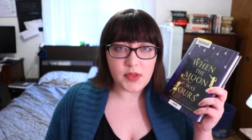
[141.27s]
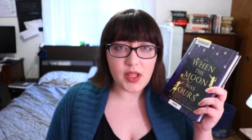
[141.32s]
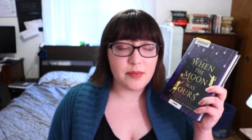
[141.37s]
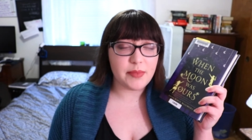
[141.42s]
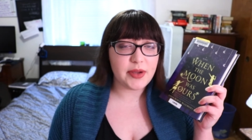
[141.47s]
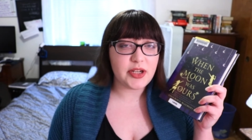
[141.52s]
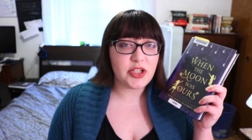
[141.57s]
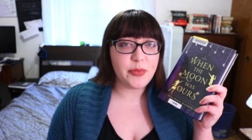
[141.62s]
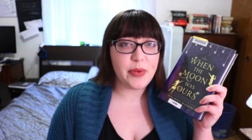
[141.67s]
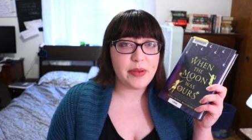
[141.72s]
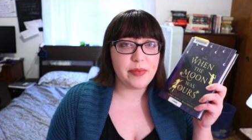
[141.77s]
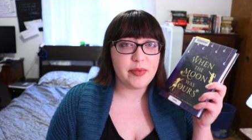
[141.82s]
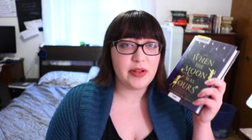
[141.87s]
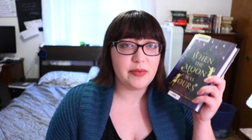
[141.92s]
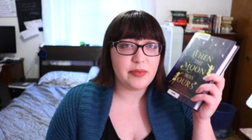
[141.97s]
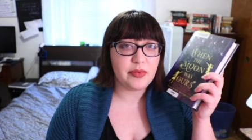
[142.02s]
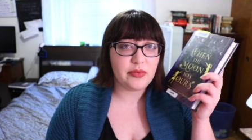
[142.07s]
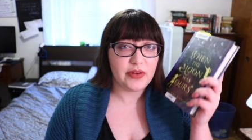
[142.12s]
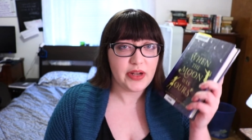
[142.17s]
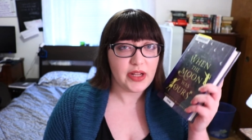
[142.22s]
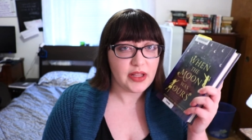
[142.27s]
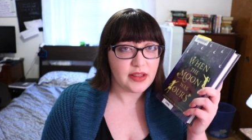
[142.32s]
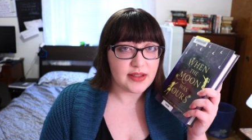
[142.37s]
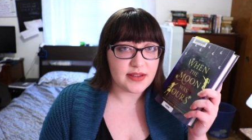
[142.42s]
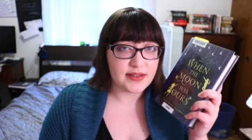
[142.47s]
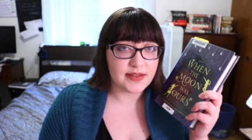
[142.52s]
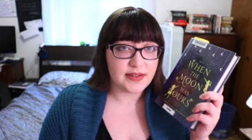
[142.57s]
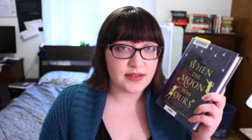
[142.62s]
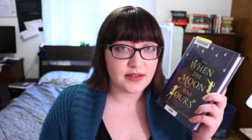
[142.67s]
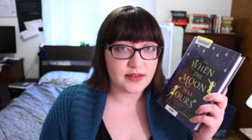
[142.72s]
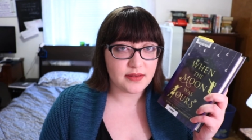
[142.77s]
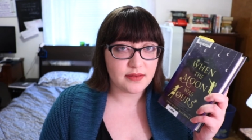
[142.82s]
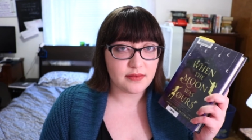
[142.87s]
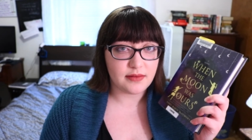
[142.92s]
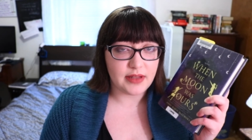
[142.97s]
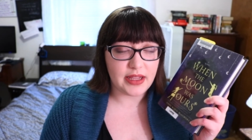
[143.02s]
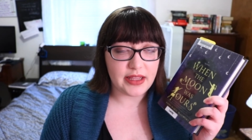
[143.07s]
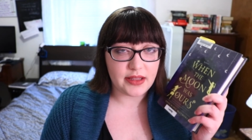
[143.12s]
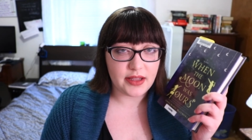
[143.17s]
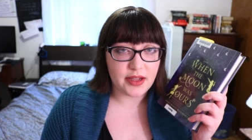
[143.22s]
A bunch of people have been reading this
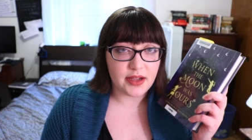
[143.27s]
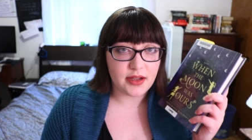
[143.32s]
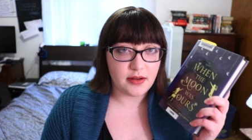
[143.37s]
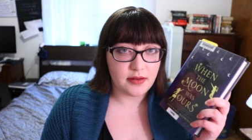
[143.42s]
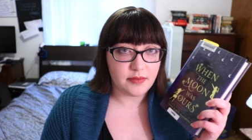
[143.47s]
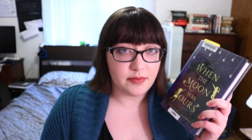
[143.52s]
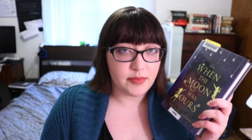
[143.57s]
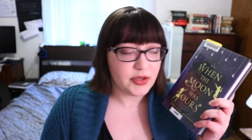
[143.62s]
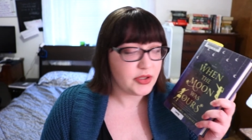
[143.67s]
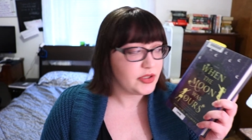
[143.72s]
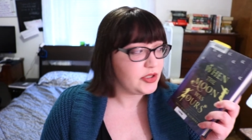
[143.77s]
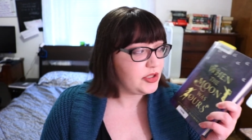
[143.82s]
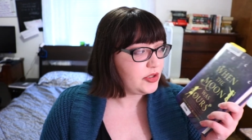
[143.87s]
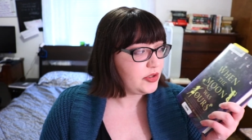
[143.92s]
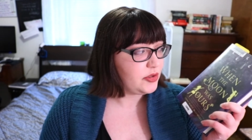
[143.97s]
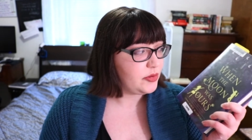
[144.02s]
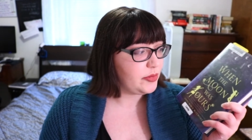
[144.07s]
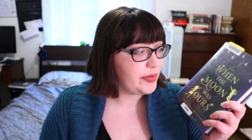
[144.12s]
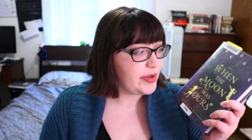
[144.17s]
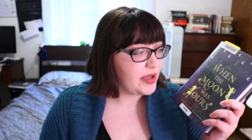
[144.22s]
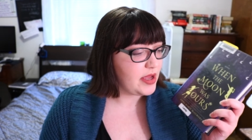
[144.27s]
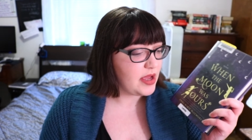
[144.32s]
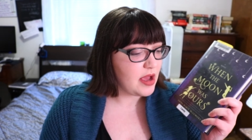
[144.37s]
lately on BookTube.